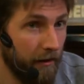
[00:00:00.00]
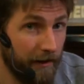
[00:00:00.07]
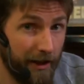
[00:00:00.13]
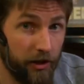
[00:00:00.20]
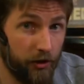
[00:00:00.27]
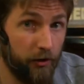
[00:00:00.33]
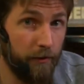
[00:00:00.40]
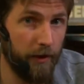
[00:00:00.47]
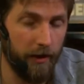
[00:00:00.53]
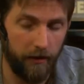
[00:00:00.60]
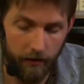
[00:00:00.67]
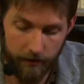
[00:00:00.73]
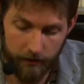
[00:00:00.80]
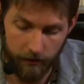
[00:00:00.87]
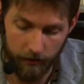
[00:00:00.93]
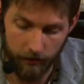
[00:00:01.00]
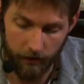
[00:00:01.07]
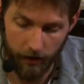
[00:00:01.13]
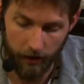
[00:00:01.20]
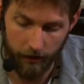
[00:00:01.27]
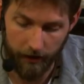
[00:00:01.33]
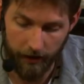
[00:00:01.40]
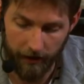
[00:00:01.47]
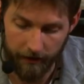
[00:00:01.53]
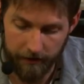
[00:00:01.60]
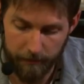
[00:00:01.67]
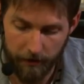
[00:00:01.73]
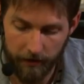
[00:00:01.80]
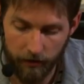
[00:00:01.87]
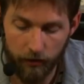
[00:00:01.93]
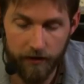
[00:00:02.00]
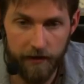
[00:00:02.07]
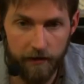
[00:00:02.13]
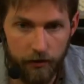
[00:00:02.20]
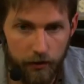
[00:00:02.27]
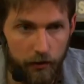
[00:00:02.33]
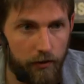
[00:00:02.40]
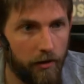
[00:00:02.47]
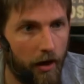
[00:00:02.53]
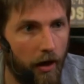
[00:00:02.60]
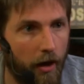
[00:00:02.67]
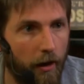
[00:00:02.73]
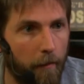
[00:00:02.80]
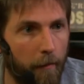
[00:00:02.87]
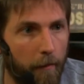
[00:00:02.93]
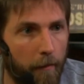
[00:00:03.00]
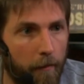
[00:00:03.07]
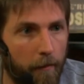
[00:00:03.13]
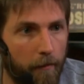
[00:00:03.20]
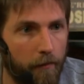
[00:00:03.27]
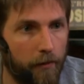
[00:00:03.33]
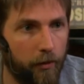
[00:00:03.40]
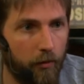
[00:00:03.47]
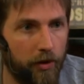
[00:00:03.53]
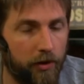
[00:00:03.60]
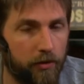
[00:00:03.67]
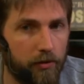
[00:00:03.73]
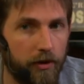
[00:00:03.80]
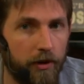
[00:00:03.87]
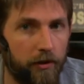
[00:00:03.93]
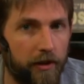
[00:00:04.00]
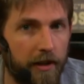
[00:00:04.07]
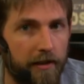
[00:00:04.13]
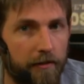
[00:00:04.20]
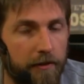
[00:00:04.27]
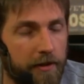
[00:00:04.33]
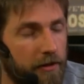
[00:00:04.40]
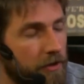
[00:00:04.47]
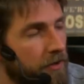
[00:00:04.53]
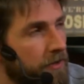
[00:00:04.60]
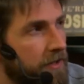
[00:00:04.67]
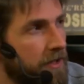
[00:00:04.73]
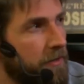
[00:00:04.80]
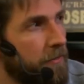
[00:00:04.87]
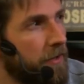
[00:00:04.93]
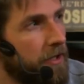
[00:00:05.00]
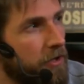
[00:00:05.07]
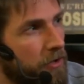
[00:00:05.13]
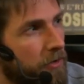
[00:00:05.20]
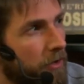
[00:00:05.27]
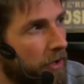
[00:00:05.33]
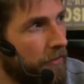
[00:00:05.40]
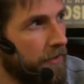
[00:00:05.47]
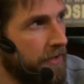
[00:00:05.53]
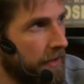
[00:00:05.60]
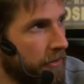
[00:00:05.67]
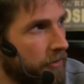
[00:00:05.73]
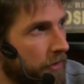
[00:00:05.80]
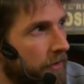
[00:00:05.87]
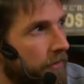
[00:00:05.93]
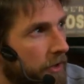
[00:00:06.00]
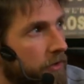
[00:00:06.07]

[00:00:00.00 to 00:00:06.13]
There should be. Yeah. So yeah, it's being looked into. We don't really know yet if it's just a display issue or if it's actually that